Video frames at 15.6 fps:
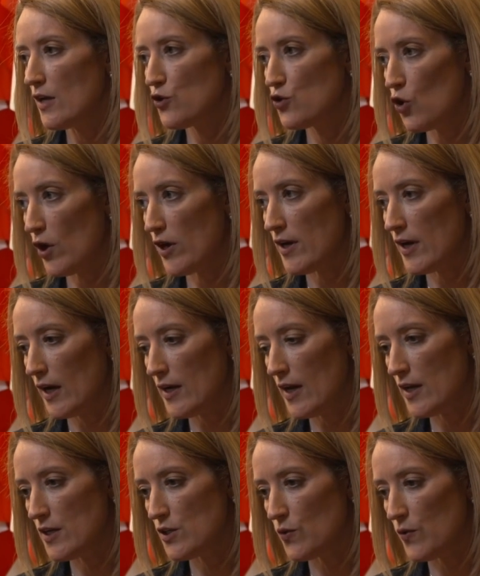joining and
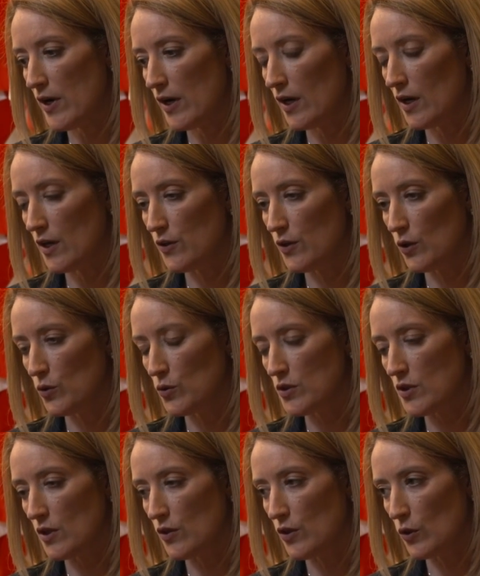entering
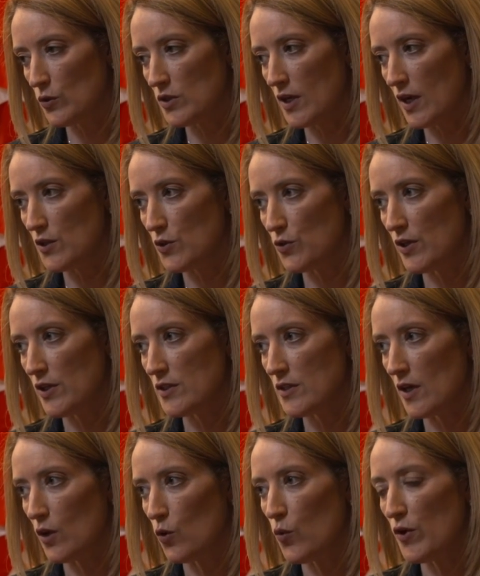those countries
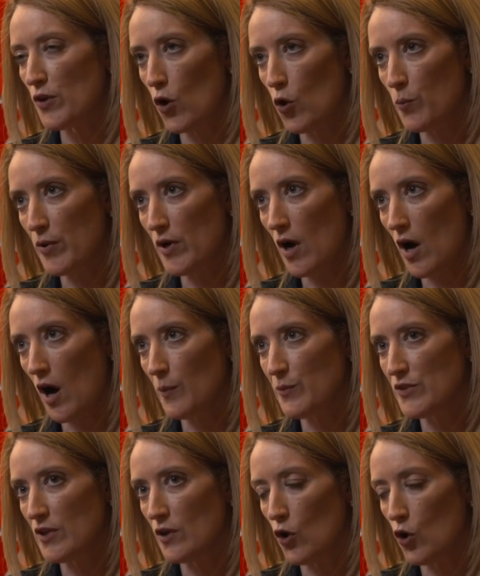with open
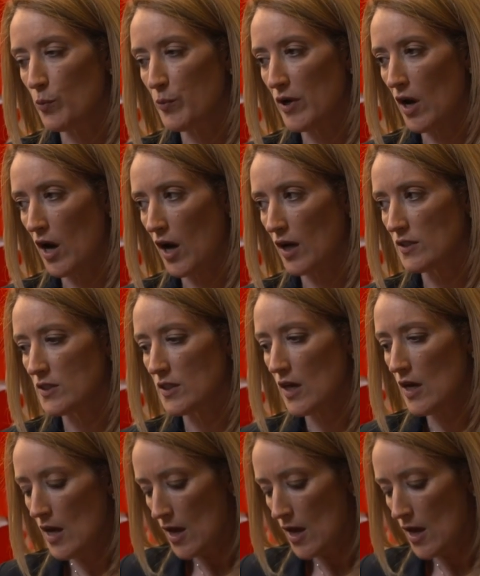arms and open hearts.